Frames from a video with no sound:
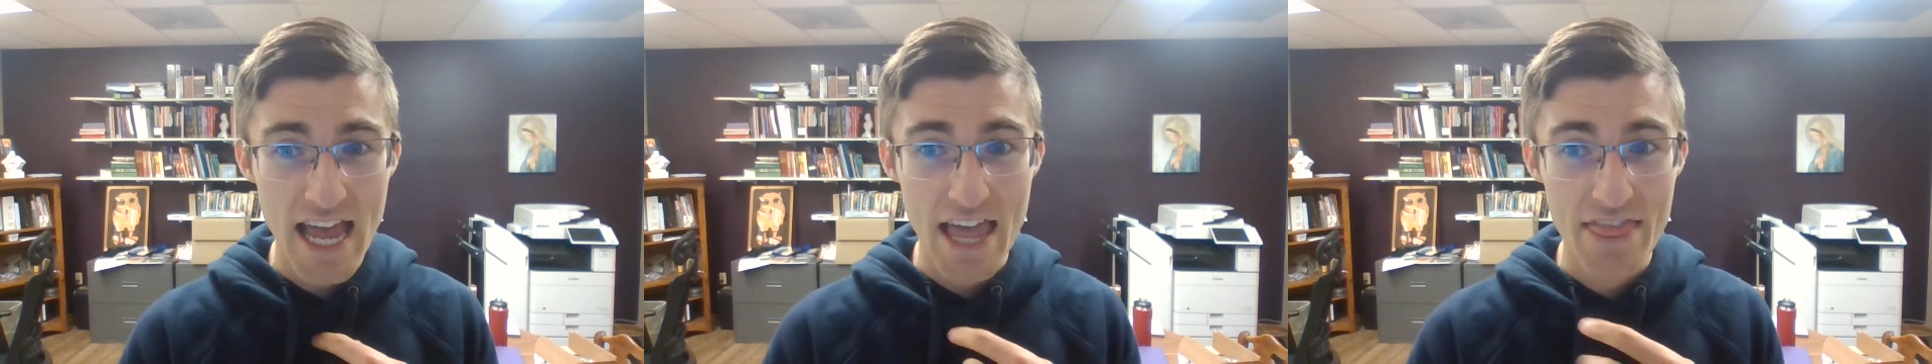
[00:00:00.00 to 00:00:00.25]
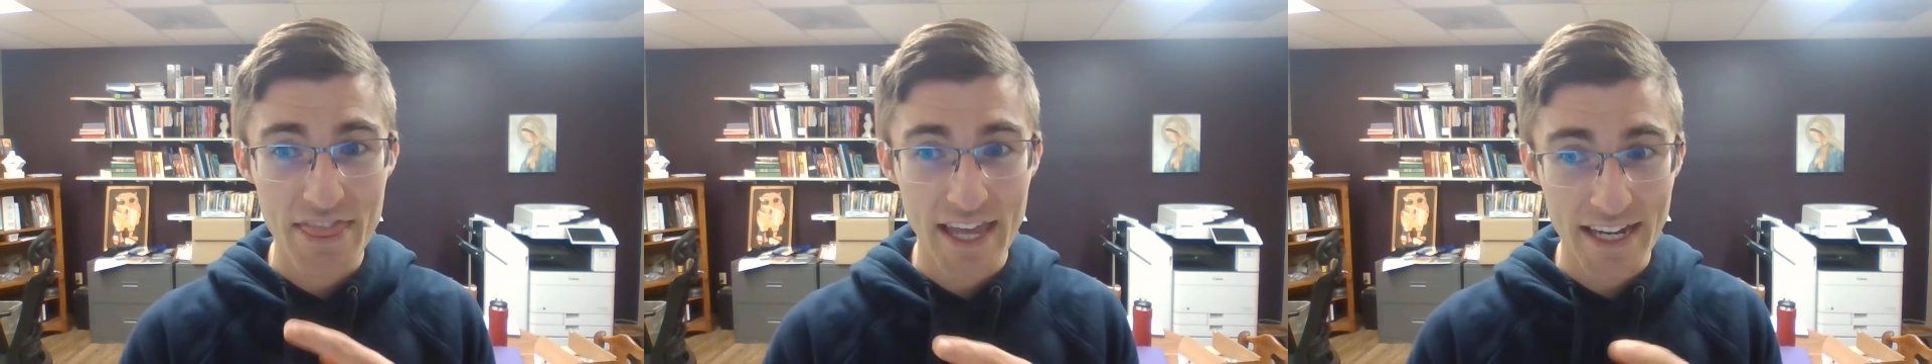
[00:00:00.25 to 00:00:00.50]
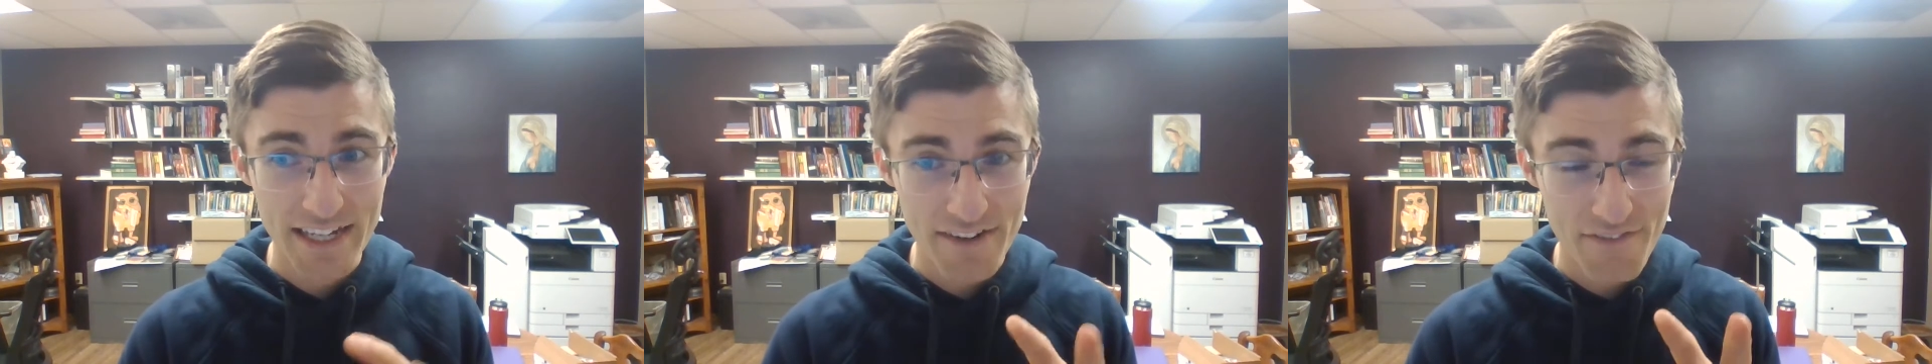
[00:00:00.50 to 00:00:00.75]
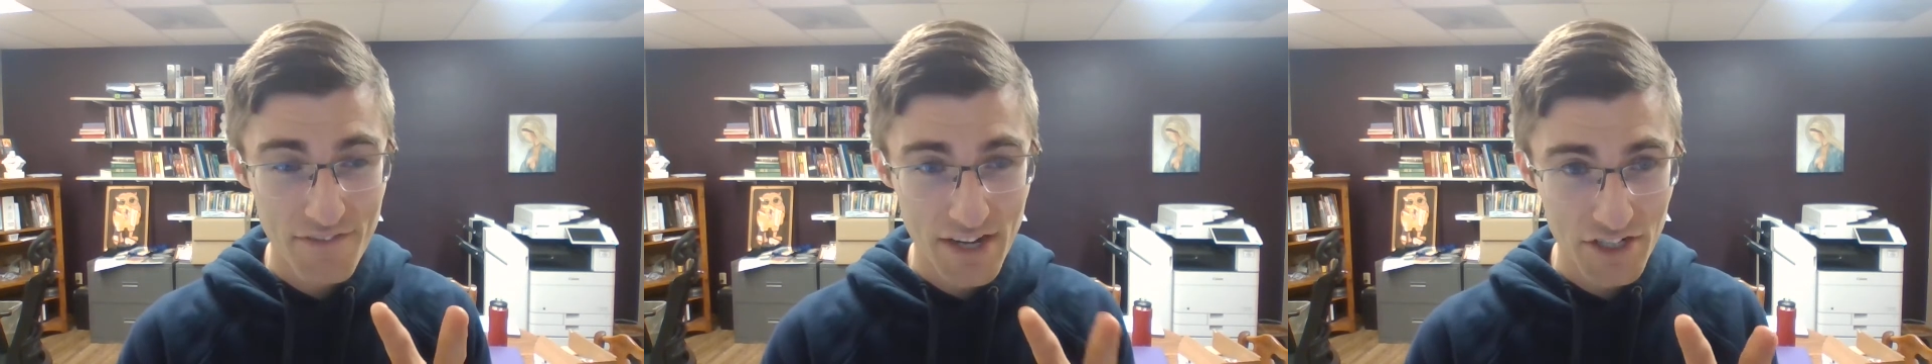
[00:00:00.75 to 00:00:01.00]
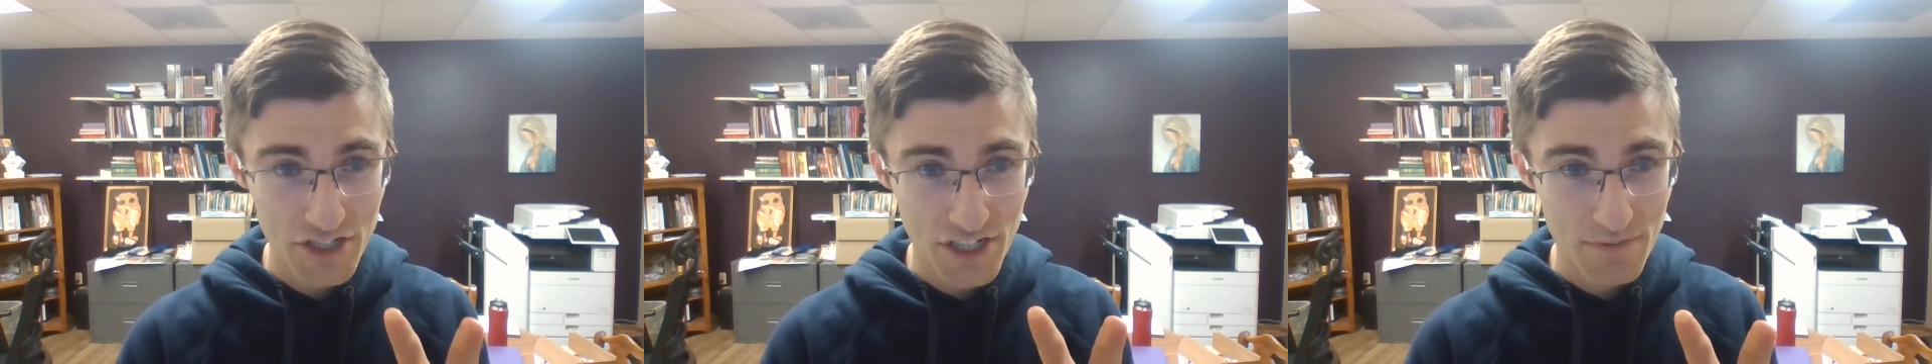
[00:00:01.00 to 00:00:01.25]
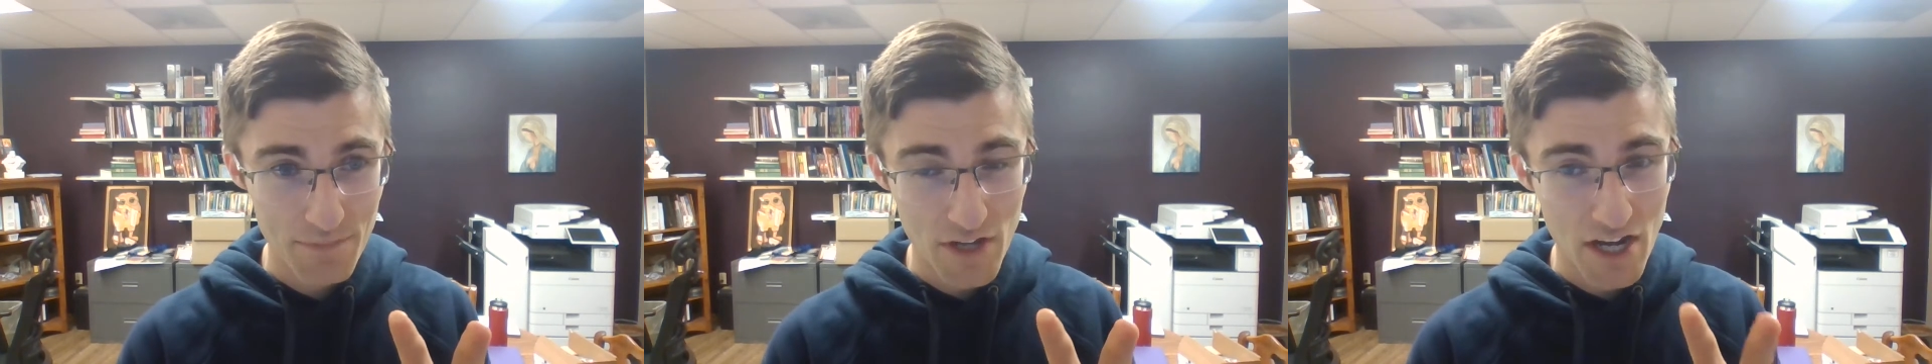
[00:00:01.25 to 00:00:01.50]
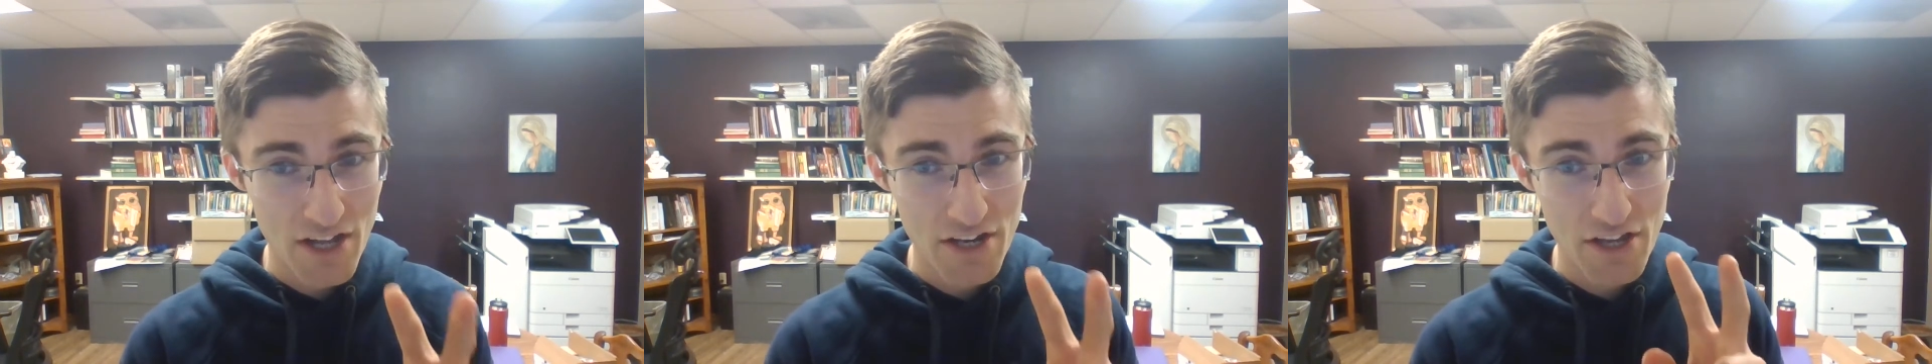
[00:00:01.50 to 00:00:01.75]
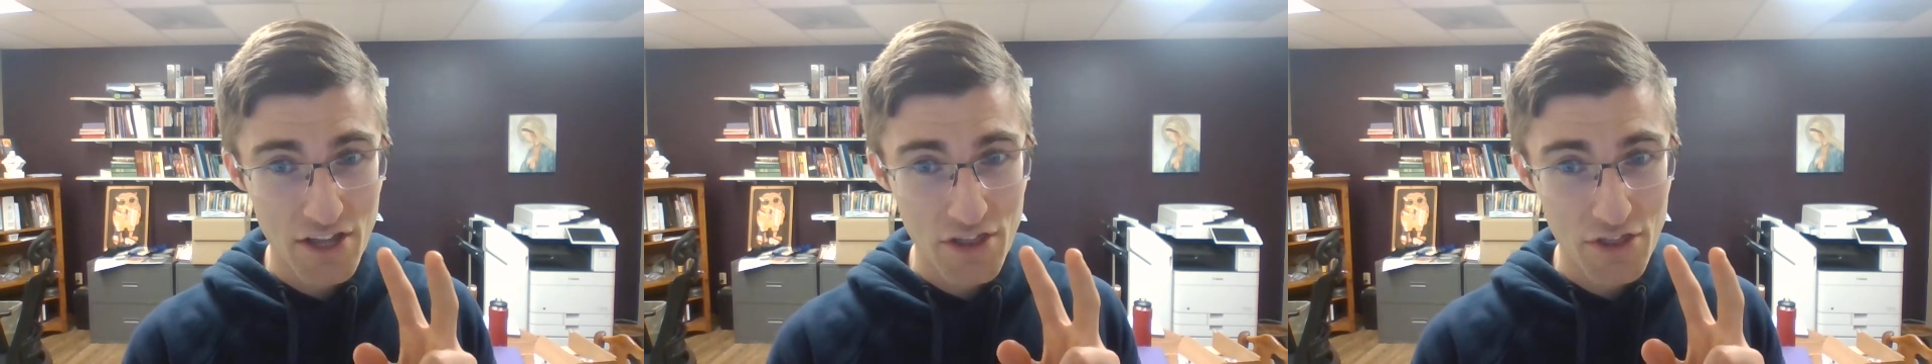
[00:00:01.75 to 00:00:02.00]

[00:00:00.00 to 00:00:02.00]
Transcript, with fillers: and then confession on